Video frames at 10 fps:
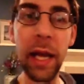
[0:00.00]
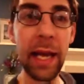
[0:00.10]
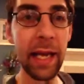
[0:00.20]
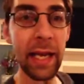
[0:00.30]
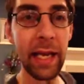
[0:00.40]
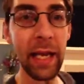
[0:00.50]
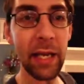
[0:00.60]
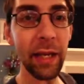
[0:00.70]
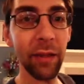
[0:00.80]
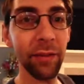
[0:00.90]

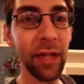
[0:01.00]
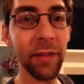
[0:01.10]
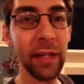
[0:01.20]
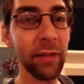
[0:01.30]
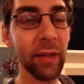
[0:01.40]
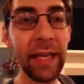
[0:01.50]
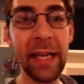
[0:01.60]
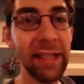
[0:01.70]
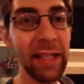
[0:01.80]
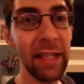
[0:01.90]
And sad thing is I
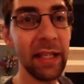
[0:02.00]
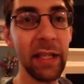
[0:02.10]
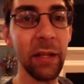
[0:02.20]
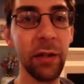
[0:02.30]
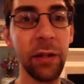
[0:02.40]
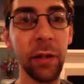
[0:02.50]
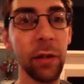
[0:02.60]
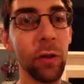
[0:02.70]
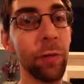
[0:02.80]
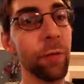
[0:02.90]
can't get it
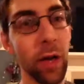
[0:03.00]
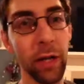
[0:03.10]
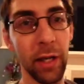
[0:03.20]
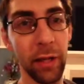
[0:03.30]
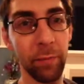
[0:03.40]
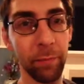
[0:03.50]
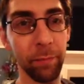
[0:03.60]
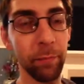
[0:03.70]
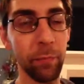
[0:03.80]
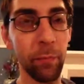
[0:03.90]
until Friday,
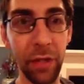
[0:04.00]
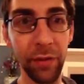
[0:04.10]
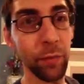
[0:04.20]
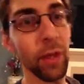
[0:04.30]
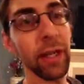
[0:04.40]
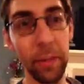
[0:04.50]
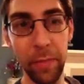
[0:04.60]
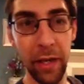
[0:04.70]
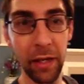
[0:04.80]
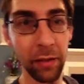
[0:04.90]
because that's when I get
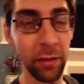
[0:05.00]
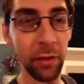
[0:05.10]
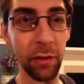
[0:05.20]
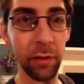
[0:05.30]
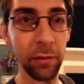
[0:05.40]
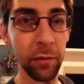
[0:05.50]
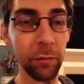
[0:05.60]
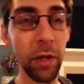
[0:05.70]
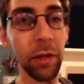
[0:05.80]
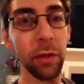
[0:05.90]
paid.
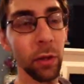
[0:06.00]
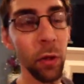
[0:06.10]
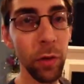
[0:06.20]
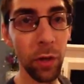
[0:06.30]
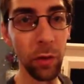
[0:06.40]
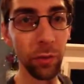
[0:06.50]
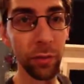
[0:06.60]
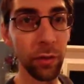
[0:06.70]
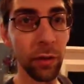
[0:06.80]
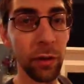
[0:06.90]
But who knows?